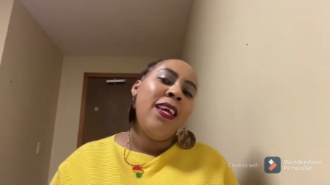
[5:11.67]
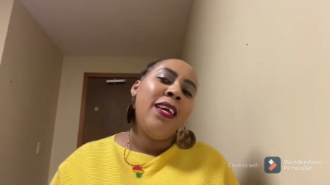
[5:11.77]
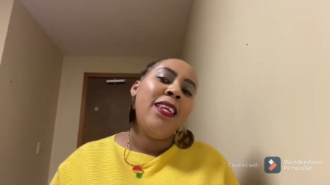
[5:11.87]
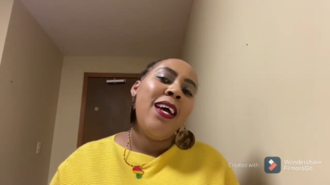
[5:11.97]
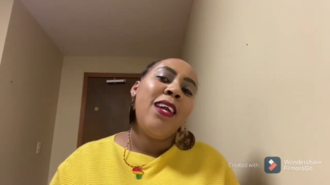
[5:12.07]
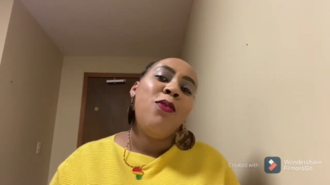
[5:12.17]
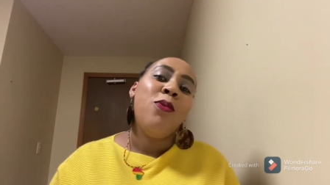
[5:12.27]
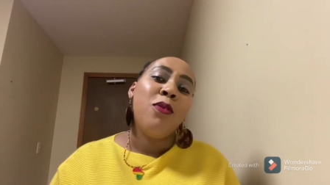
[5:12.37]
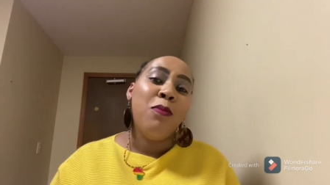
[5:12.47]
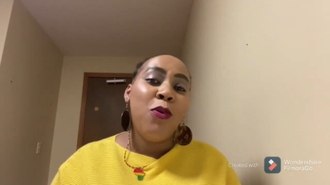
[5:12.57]
dad
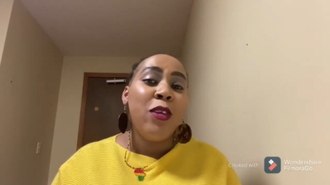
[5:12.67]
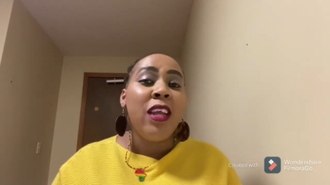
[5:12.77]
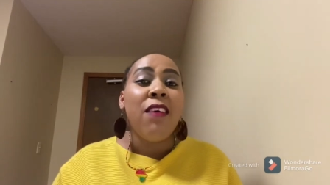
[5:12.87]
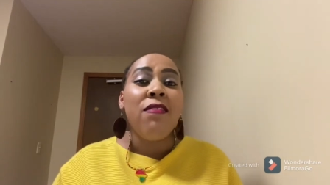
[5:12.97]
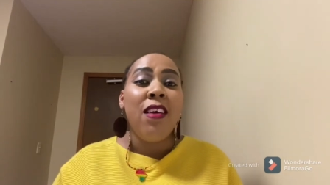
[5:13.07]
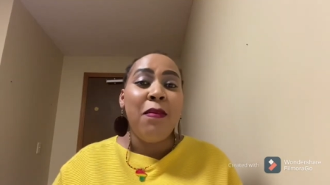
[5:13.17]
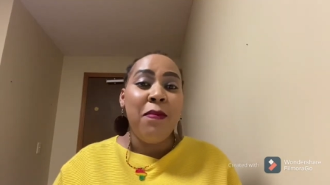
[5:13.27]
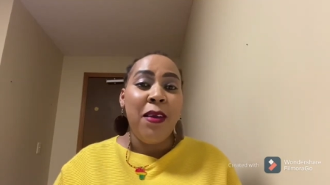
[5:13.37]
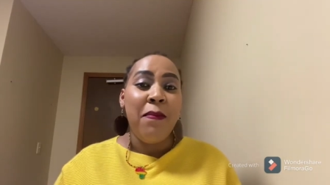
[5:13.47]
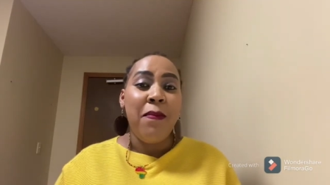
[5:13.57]
was more tough than
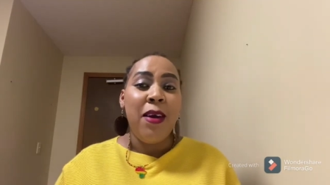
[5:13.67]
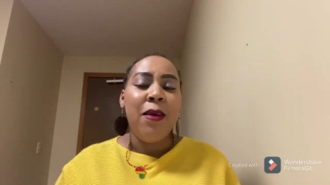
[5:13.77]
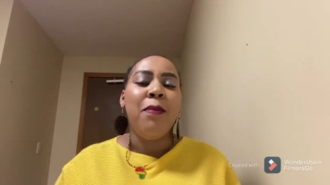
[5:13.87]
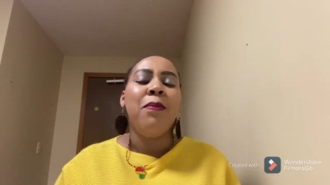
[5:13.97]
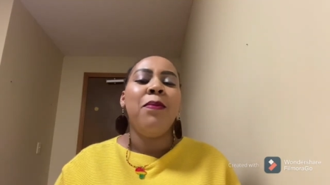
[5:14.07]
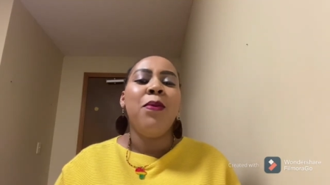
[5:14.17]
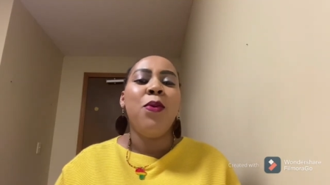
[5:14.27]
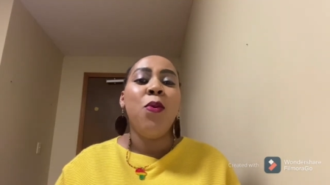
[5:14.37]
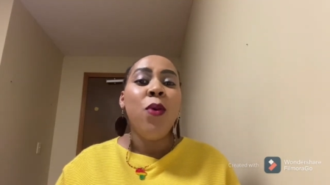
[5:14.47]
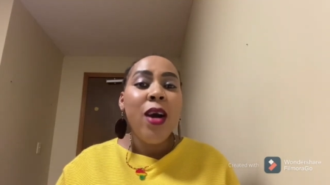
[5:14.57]
my mom.
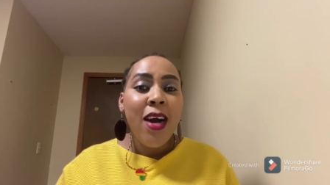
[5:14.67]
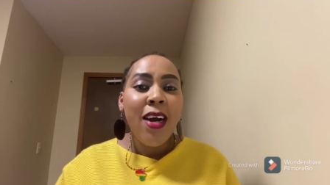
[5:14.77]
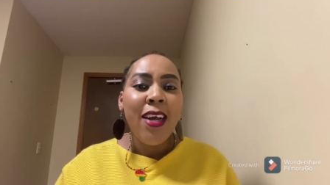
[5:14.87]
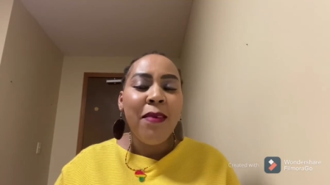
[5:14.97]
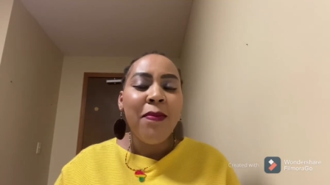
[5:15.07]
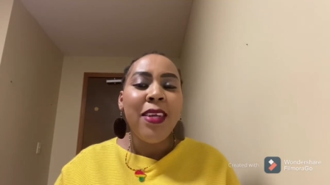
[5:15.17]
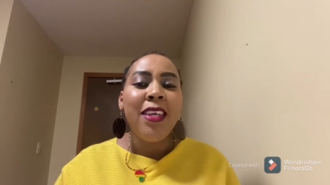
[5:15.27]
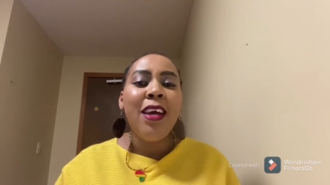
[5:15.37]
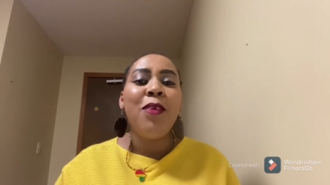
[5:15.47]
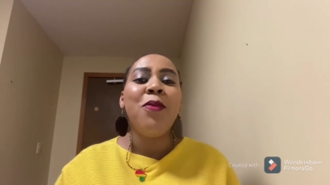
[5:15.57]
Wow, my
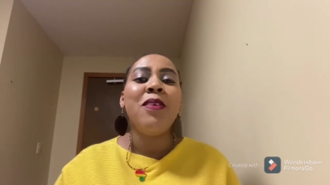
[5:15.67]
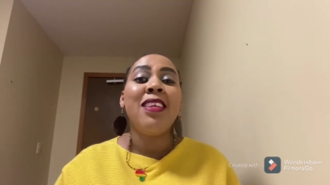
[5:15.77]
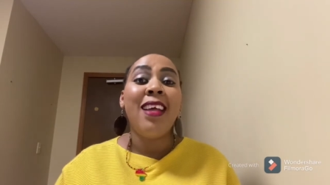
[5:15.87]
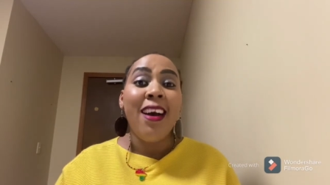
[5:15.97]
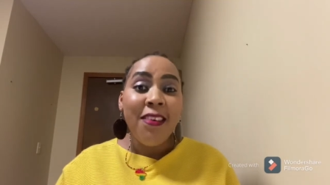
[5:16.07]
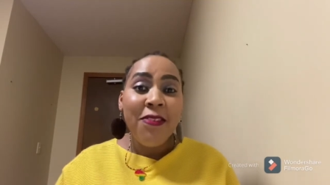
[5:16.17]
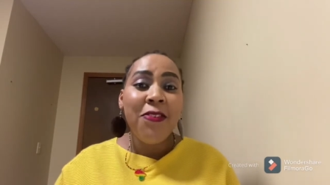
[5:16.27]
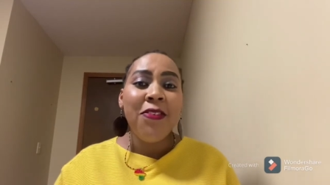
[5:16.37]
dad was tough.